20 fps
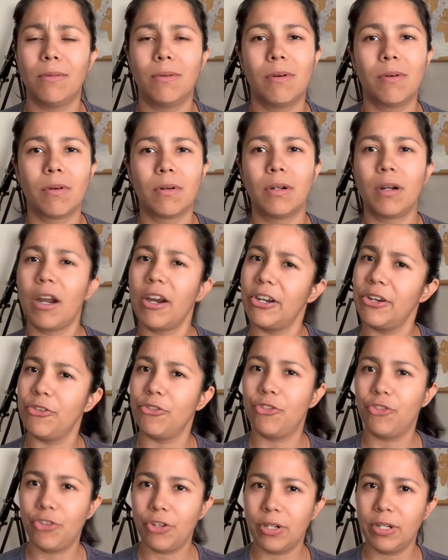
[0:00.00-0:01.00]
or are
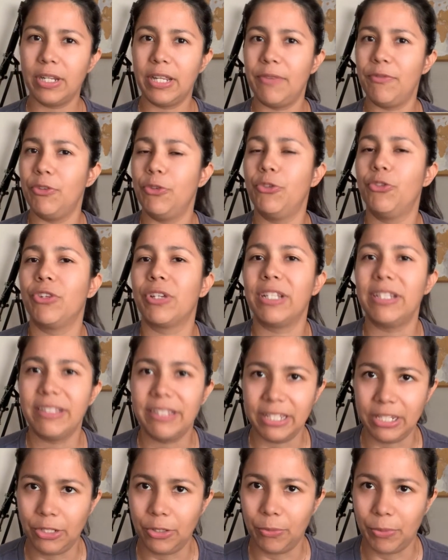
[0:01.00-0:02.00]
unsure if you should
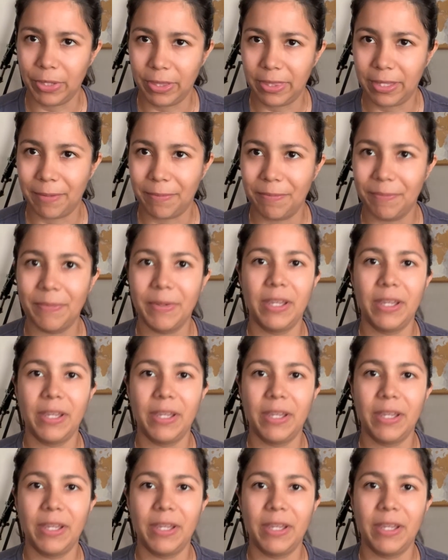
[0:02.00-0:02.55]
continue with them?